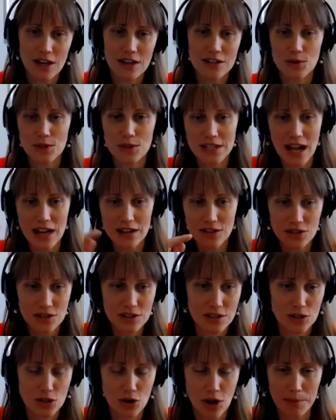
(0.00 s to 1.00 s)
So it's not
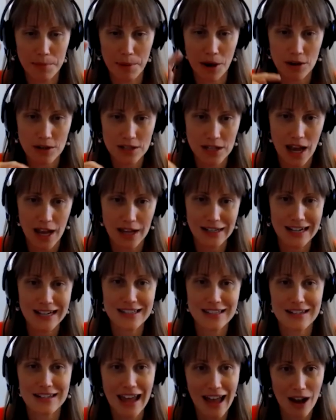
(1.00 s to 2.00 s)
just the tripartite,
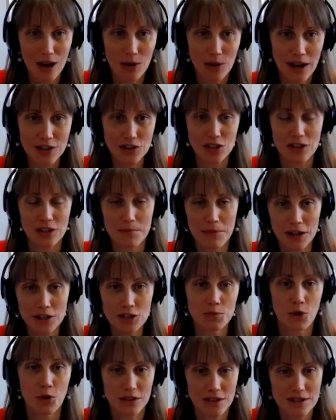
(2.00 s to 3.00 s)
it's now actually
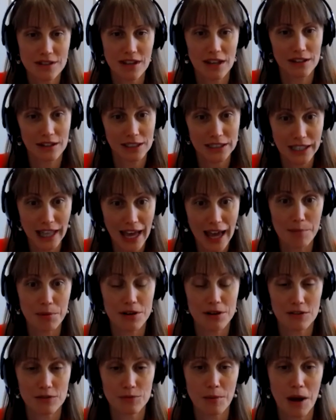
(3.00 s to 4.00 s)
much more this, like,
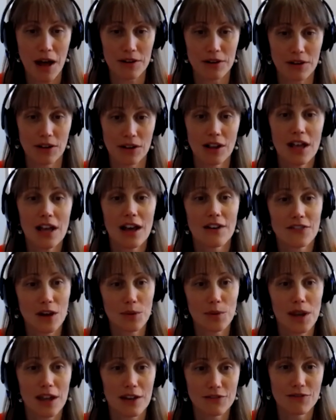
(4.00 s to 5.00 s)
collaborative model of
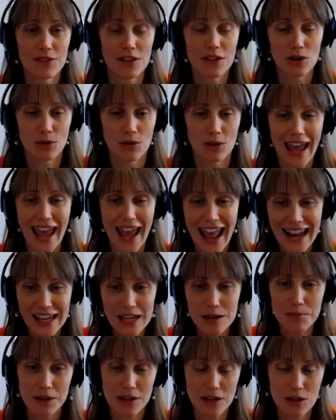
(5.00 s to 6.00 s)
that we have, you know,
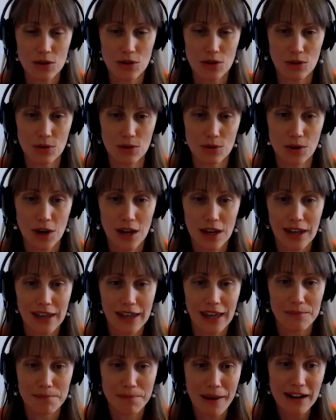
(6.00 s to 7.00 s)
anybody who
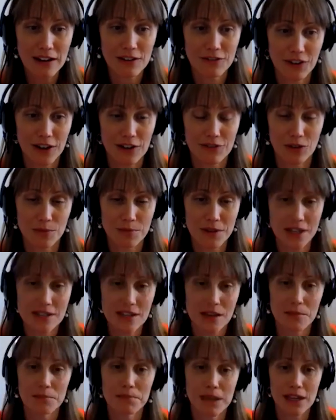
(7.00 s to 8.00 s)
can benefit from this
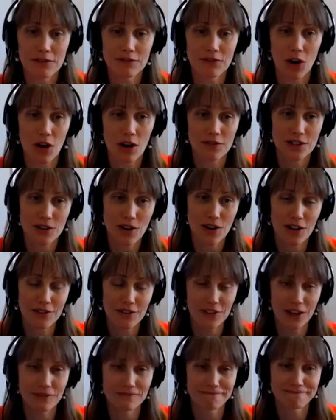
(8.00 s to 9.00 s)
can be involved in all
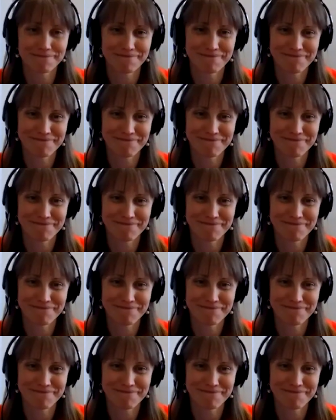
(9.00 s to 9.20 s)
of it.